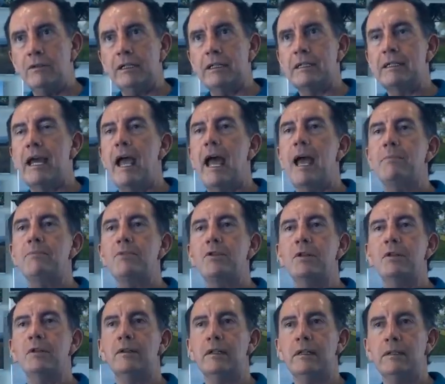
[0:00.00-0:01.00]
they're doing is
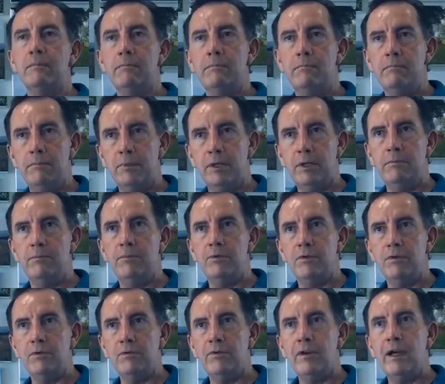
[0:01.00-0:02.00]
absolutely
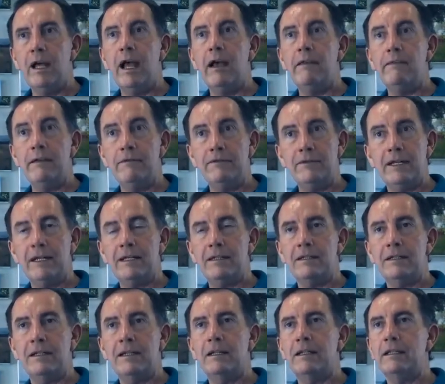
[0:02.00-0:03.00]
bulletproof, they've
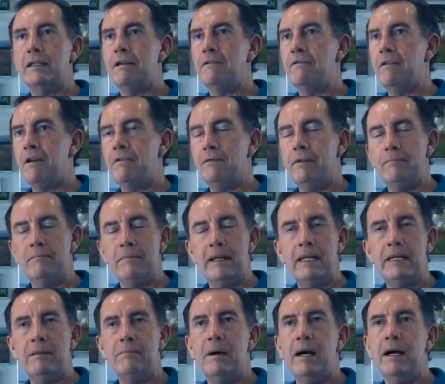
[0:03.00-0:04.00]
tested it, they've had
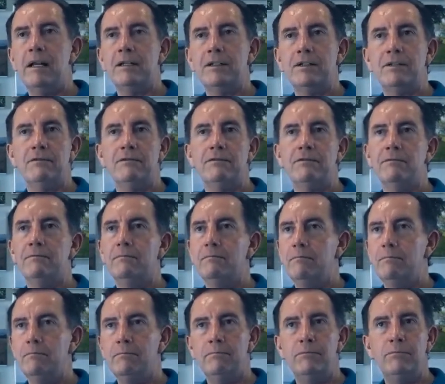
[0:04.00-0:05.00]
many miles of
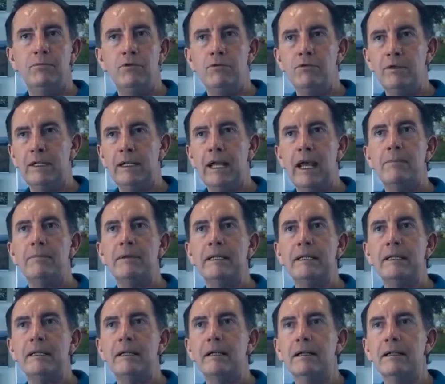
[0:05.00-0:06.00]
proven
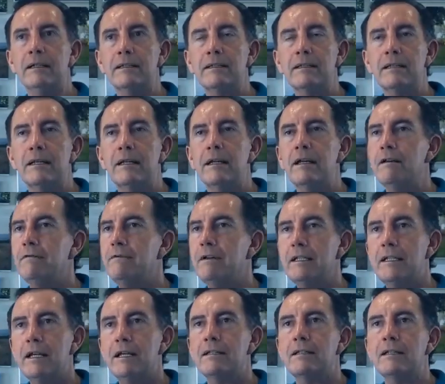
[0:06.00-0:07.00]
happy clients,
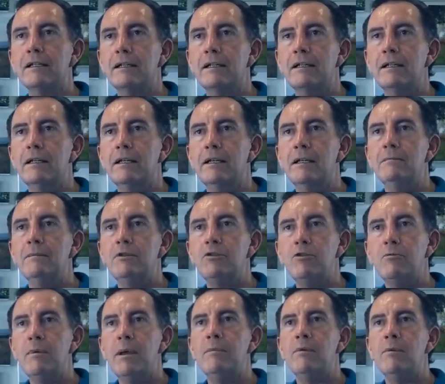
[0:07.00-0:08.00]
fantastic.
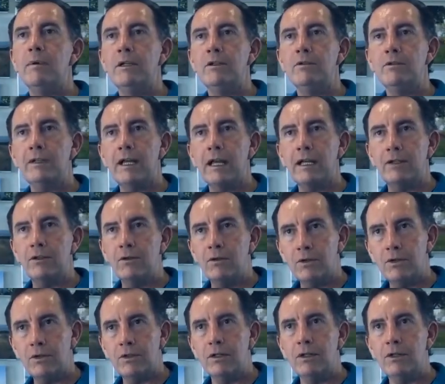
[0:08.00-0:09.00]
But remember, when you take
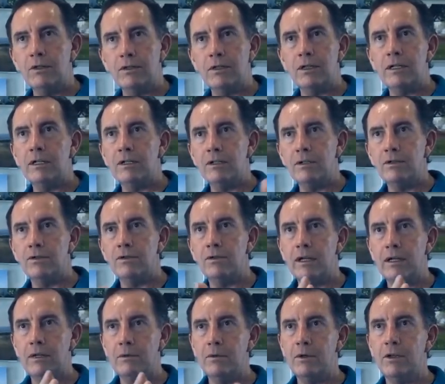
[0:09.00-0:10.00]
your Toyota
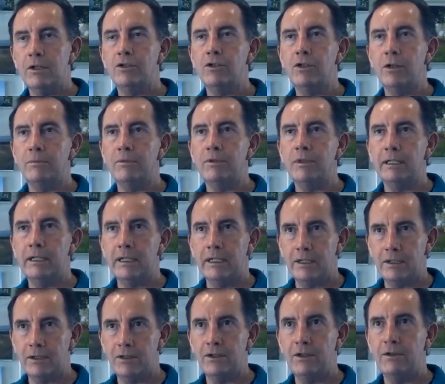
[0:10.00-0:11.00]
into a workshop to
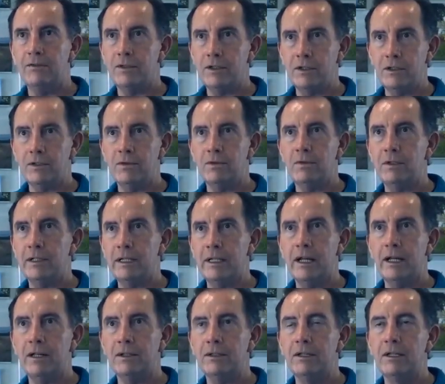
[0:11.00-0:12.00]
get it serviced and
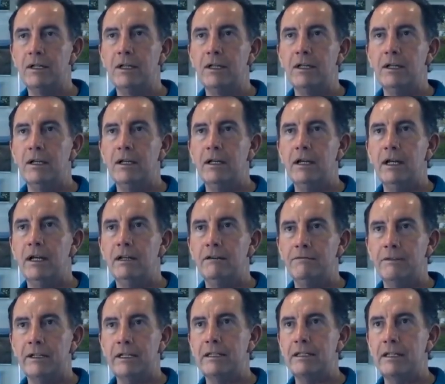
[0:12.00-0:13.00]
sorted out
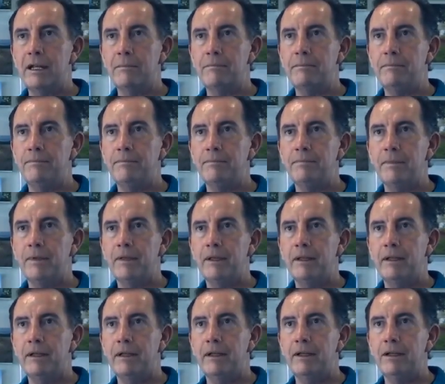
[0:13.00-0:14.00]
and fixed up,
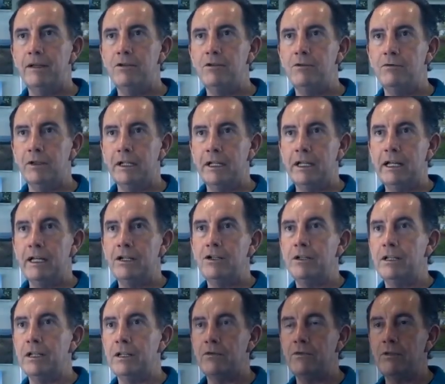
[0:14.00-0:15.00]
you've got an
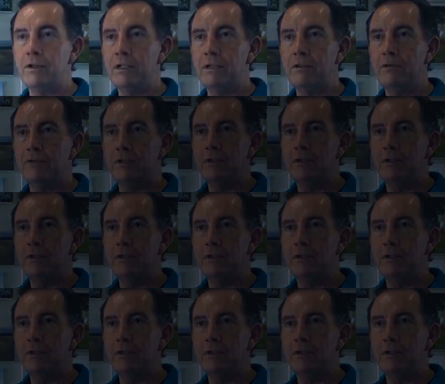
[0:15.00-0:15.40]
engine that's very